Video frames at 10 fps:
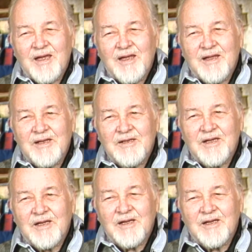
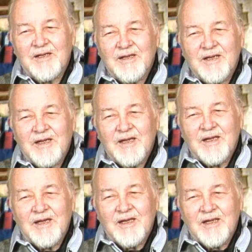And
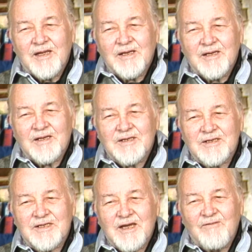
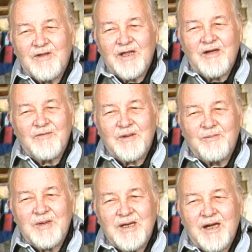several of
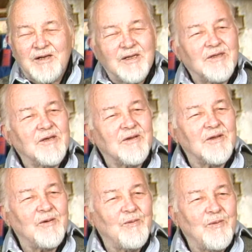them got into
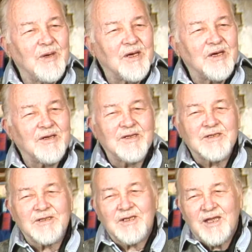the
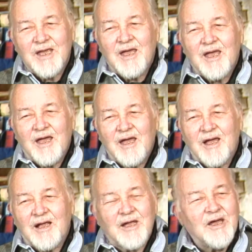weirdest
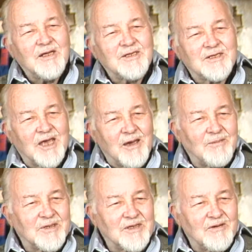
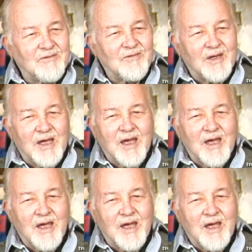concepts of